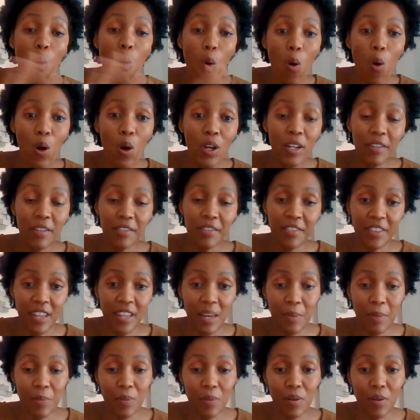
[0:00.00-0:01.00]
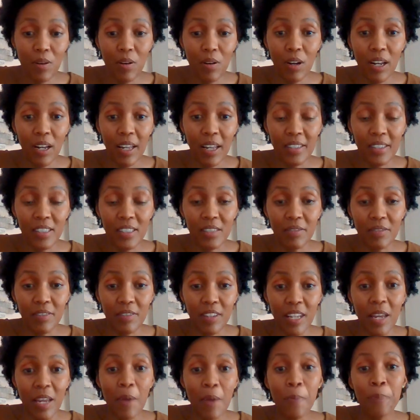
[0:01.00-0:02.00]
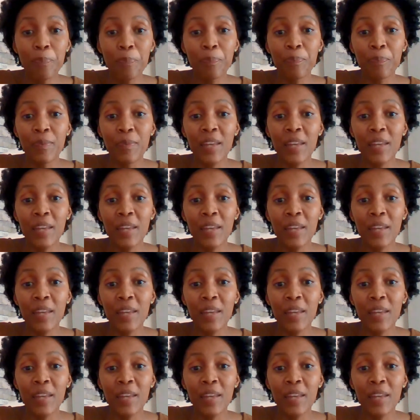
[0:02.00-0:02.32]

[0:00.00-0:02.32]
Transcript: all of them collectively